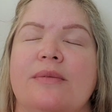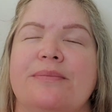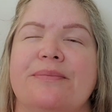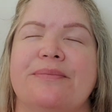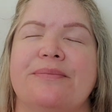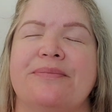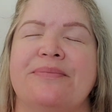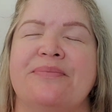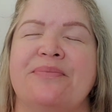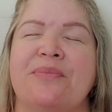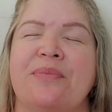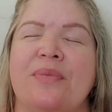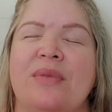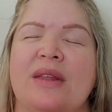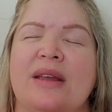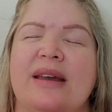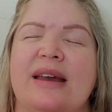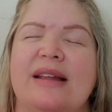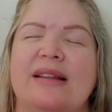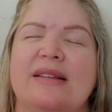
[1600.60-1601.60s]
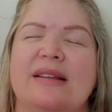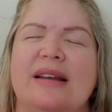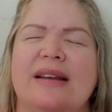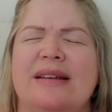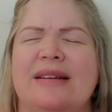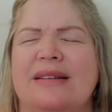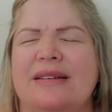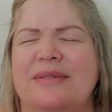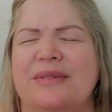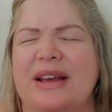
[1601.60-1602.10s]
mm, it,
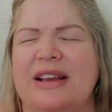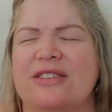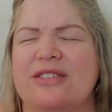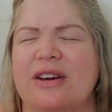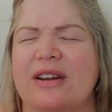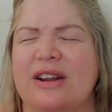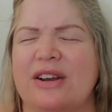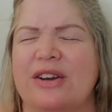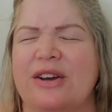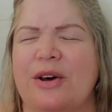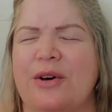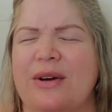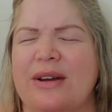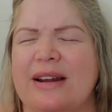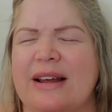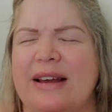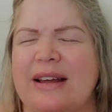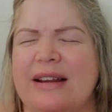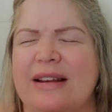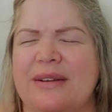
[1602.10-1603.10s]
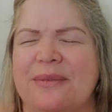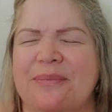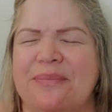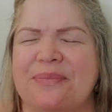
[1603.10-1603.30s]
exotic coconut.